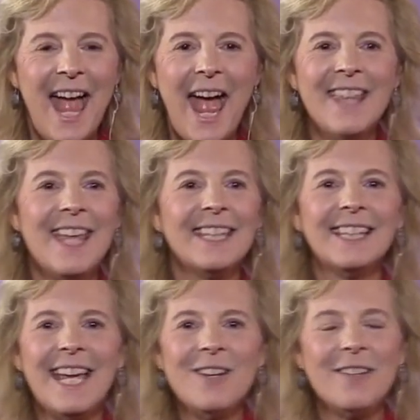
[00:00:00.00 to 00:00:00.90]
And then
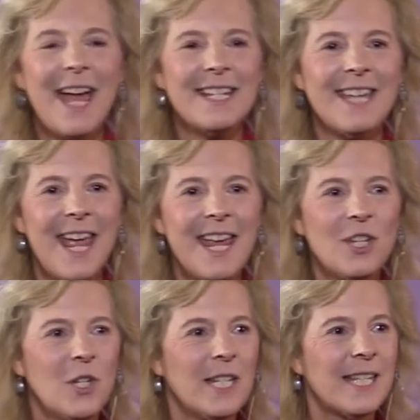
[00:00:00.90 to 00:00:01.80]
later that day,
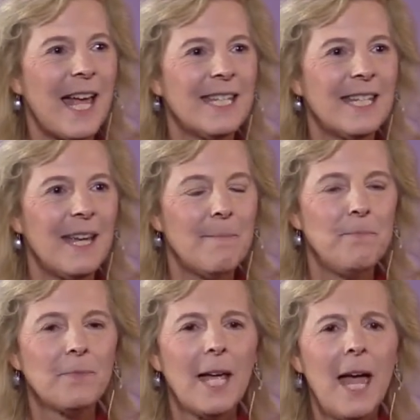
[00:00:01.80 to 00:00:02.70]
she said to him,
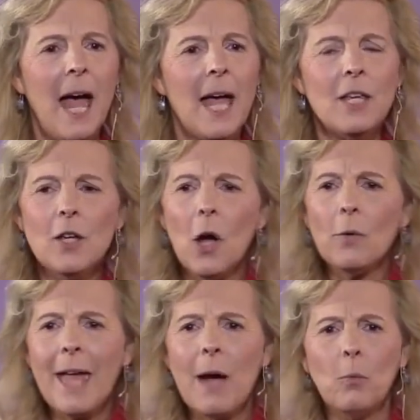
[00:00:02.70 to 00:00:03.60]
"You know
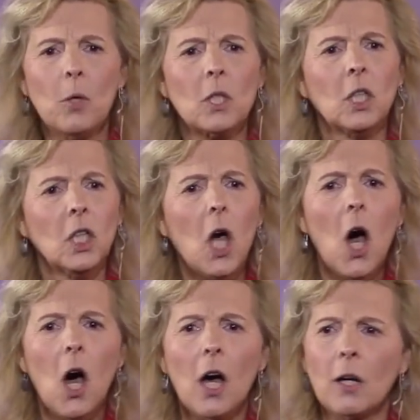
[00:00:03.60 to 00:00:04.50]
that word
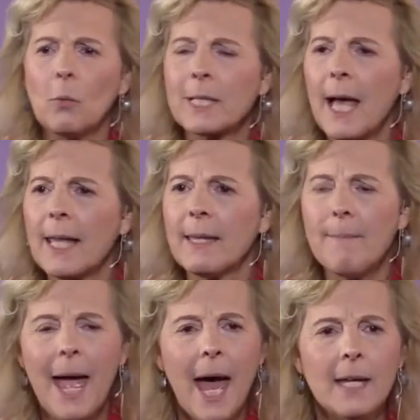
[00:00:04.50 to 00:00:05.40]
long was on the
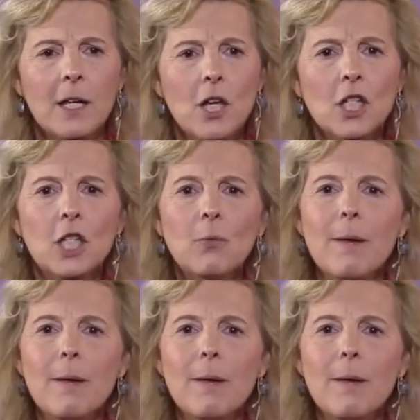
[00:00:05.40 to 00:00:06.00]
mat. Do you